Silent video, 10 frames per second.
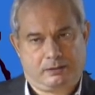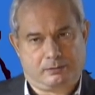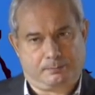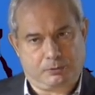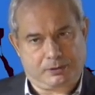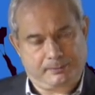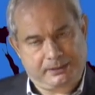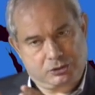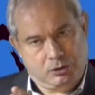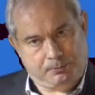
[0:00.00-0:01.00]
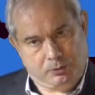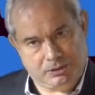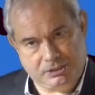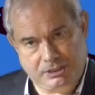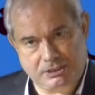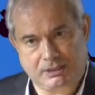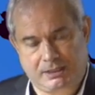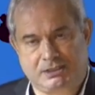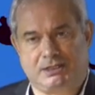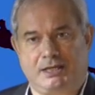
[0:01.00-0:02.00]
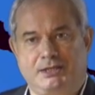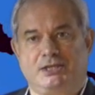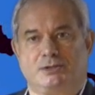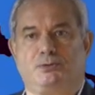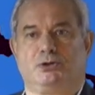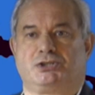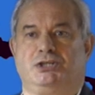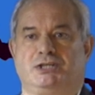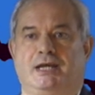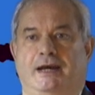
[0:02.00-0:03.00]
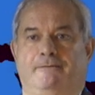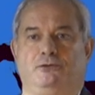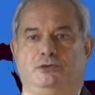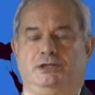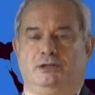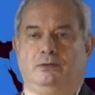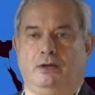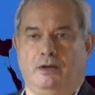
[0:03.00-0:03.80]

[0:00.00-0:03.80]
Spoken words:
to put them into a process and say this process have to deal